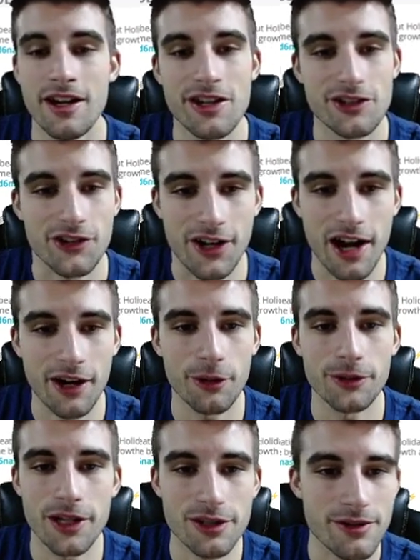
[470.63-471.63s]

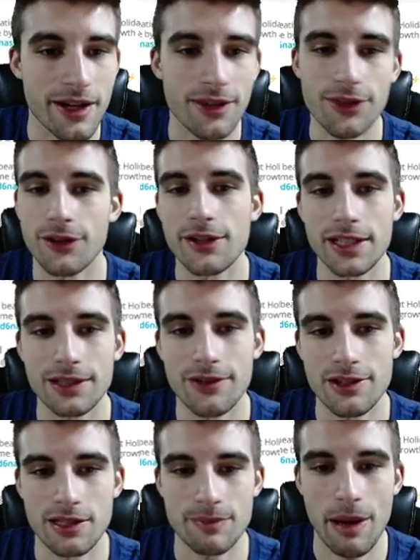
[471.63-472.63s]
Chicago does rank 30th
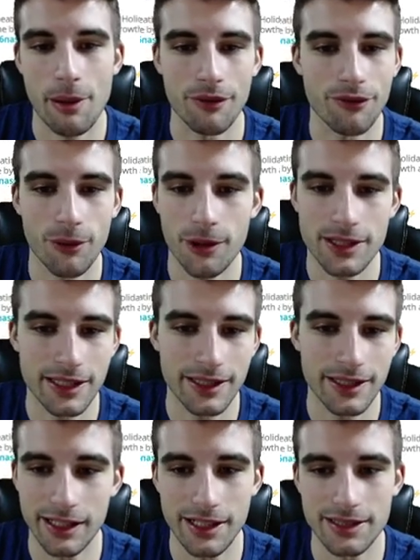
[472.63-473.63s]
versus power forwards. I
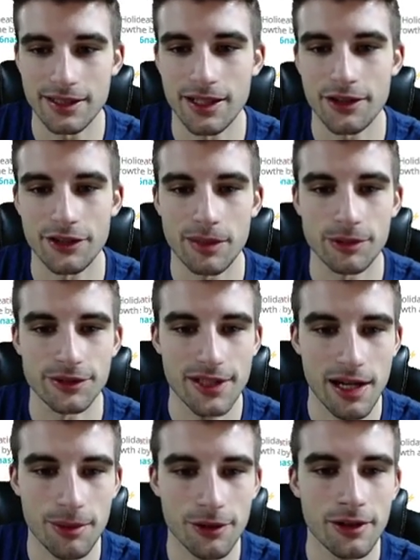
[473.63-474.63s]
think he gets another
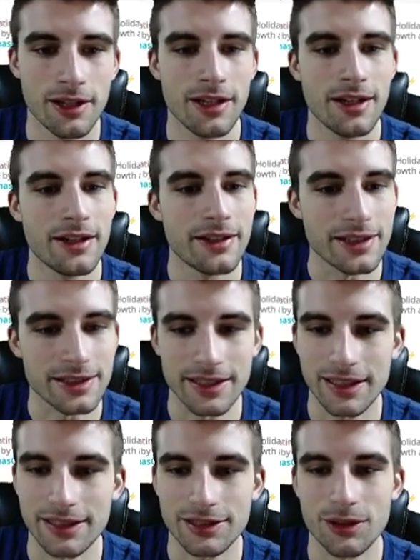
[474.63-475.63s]
double-double. Is he
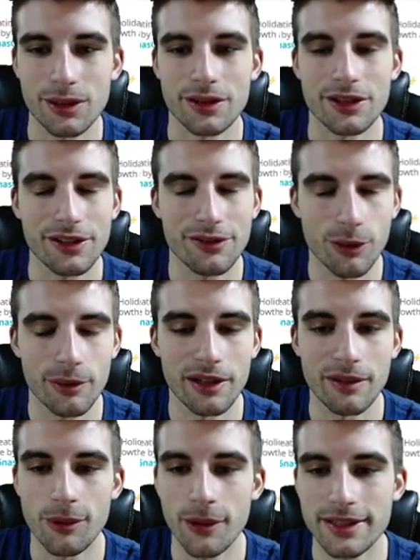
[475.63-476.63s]
going to score 34
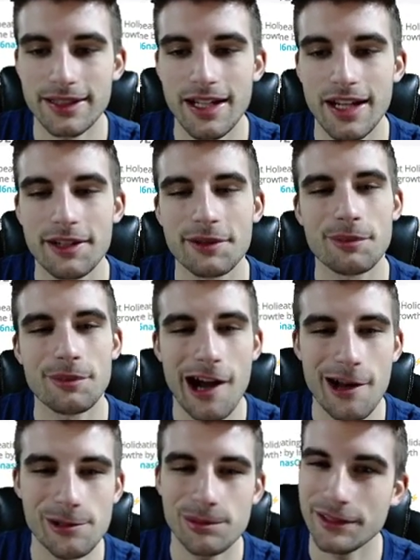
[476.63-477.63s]
relay points again?
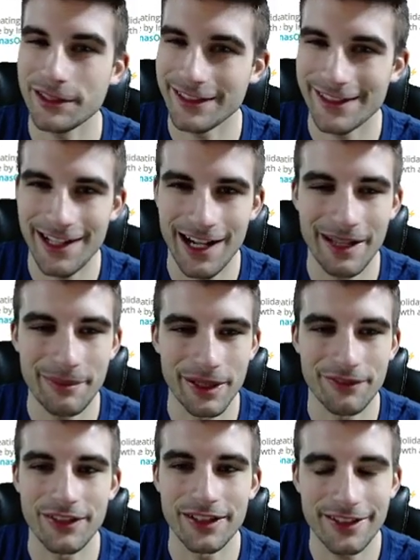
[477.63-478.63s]
Probably not, but
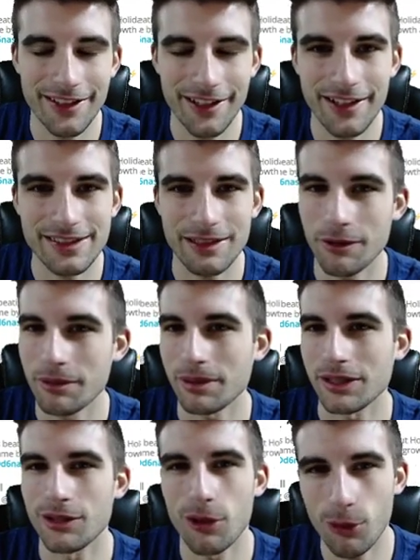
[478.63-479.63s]
if he does, I wouldn't be
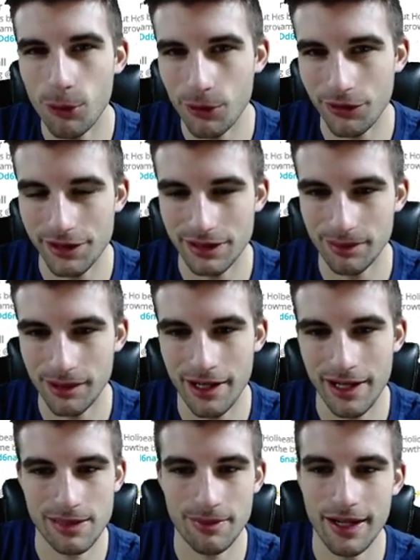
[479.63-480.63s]
totally
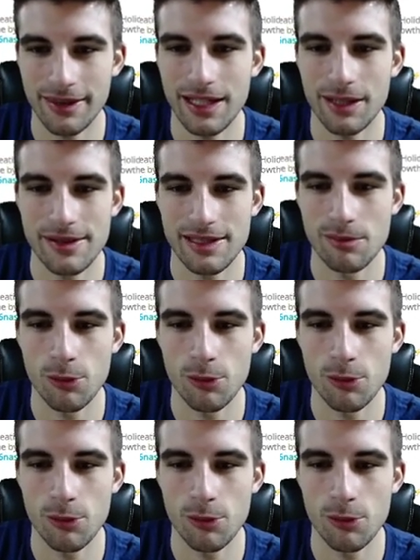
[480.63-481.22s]
surprised, but I think we see